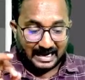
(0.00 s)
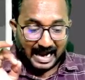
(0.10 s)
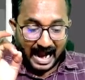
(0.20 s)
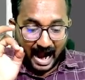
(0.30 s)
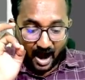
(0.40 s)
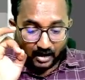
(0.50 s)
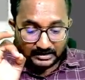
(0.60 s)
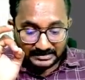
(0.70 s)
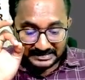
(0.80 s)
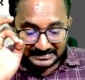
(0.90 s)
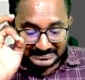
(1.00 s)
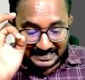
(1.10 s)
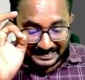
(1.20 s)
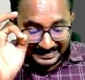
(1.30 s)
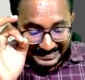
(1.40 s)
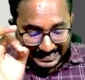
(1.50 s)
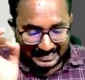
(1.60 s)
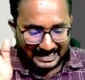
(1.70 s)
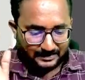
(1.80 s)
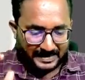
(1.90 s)
all the things clearly
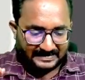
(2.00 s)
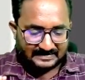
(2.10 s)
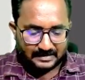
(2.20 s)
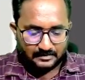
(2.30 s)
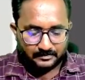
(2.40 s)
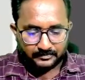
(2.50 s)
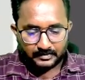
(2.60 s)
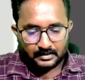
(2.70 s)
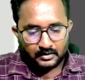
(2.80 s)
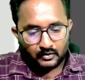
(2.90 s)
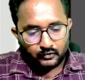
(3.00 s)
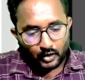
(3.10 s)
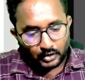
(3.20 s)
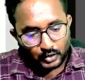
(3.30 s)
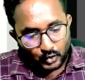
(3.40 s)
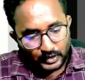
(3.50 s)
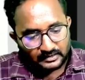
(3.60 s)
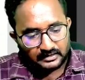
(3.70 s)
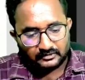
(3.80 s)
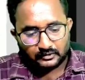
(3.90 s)
I mentioned for doing
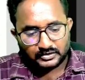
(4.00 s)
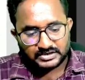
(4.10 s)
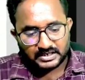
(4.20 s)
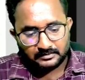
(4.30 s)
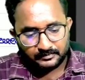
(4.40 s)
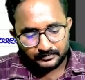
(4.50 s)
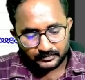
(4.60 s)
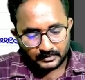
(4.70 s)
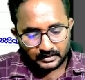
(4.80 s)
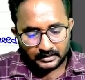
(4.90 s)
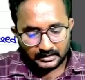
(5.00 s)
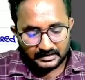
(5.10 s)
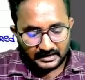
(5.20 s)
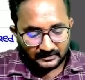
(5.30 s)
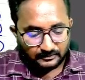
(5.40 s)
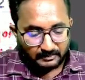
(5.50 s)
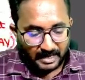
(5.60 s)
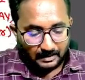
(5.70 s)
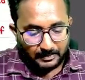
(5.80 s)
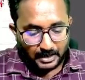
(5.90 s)
this question. Yes,
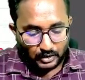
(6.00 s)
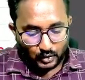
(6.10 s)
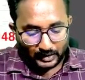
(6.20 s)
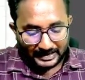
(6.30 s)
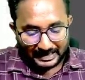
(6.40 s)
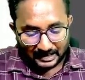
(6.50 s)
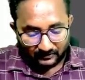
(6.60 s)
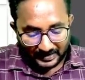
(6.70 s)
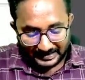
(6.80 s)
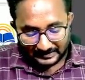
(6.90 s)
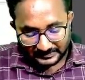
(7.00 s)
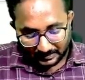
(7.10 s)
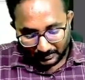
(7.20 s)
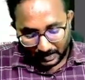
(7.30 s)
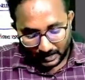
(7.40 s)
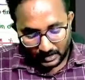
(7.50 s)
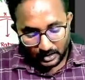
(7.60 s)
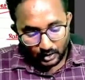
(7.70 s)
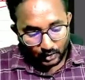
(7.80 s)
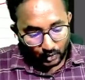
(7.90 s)
maybe you required some
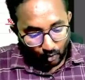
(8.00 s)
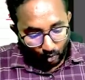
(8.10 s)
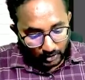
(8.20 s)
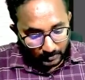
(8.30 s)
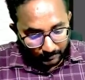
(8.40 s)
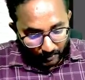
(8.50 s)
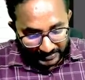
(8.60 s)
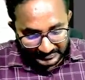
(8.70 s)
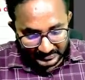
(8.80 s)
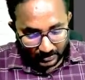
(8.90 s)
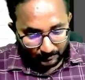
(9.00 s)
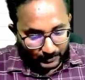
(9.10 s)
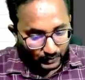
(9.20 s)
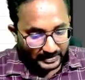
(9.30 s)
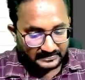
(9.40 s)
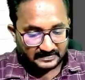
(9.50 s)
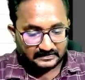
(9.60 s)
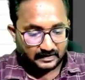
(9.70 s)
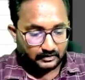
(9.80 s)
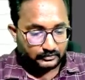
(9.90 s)
note points computations
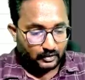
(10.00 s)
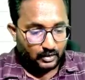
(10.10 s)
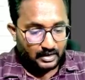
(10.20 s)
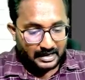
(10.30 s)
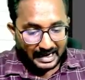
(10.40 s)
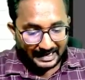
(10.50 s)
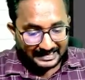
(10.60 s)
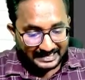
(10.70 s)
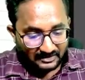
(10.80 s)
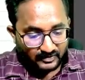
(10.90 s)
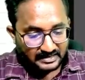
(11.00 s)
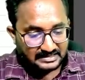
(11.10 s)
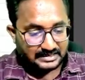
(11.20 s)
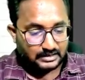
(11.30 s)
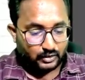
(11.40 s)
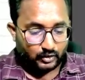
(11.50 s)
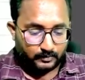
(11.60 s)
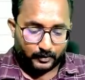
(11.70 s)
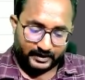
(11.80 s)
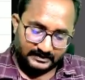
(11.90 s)
also. I given that note
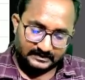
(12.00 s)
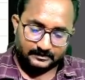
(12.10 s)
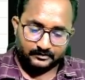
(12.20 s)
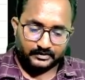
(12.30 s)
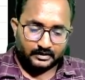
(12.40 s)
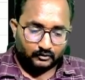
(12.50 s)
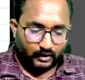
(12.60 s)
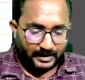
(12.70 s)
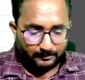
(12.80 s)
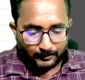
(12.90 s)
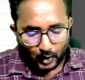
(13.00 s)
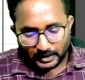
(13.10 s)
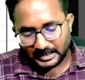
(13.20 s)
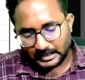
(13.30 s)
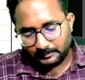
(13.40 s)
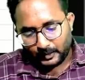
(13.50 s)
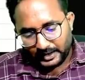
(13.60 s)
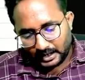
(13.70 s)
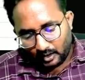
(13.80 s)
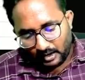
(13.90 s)
points. One important point
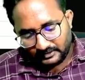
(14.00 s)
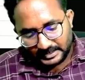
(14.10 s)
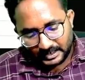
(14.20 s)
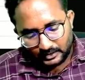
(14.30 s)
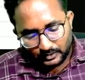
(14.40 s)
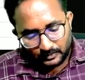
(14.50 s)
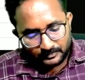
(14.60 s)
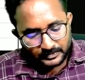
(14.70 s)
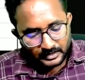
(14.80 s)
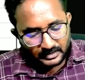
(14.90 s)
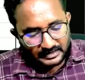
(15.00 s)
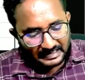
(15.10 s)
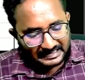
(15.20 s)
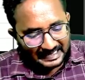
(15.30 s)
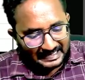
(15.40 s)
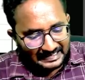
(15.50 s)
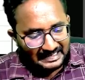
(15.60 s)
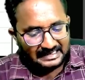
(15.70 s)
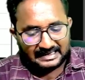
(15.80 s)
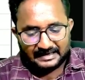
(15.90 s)
now I will tell you. At
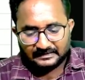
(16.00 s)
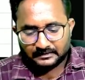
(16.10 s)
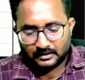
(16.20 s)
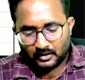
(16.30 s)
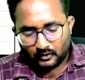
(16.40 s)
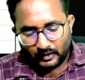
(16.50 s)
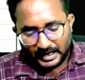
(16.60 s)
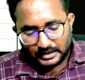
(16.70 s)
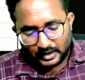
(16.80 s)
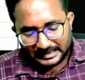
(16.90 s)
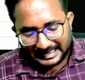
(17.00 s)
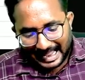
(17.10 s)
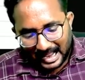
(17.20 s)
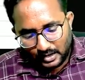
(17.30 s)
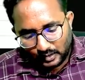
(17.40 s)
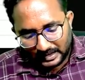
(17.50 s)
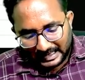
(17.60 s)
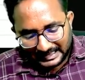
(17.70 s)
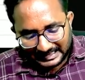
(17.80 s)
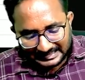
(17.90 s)
any case, while you are
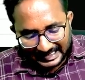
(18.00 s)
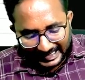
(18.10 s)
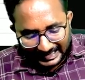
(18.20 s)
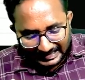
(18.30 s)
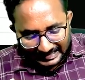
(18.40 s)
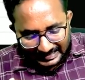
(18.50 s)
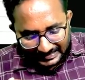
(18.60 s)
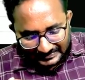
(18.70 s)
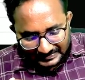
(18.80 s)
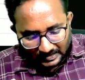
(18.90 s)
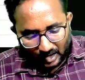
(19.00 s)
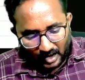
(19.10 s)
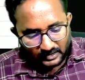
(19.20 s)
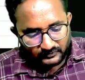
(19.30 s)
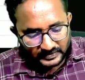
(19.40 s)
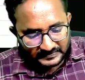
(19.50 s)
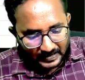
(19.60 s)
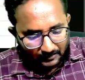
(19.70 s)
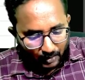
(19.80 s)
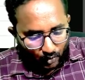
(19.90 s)
calculating the interest on which
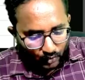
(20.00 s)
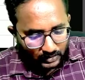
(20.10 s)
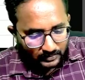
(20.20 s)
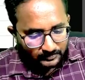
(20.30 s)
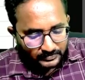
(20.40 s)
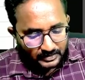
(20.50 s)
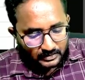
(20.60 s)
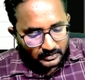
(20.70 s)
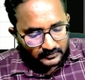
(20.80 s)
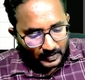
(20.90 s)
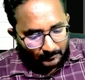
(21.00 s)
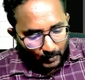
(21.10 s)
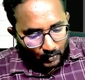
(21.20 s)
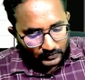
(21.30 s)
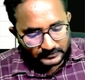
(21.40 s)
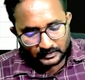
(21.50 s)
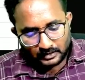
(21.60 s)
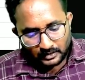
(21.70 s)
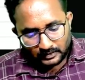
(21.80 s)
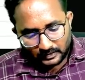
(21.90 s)
amount, suppose,
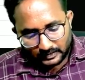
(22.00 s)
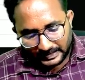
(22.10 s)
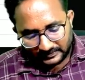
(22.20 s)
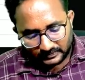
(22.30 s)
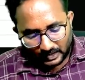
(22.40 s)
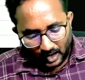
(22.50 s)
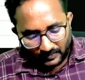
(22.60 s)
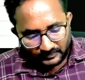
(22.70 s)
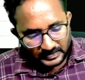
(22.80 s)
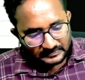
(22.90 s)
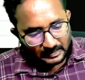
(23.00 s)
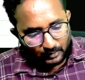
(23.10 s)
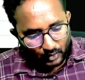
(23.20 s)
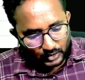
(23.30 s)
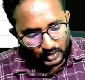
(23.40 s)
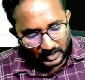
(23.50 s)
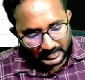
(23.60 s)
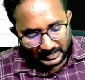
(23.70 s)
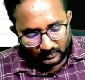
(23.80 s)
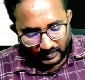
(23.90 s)
yes, on this amount you are
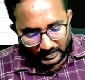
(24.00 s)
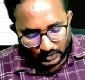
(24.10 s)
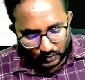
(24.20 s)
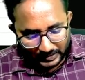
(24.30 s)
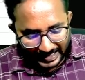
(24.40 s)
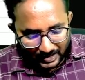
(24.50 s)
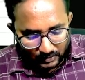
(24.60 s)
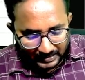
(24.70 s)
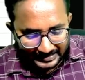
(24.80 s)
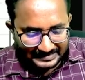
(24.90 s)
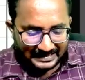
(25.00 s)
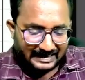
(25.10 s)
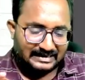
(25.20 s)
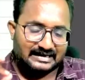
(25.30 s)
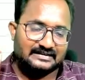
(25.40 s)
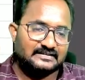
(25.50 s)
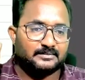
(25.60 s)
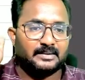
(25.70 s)
required to calculate the interest.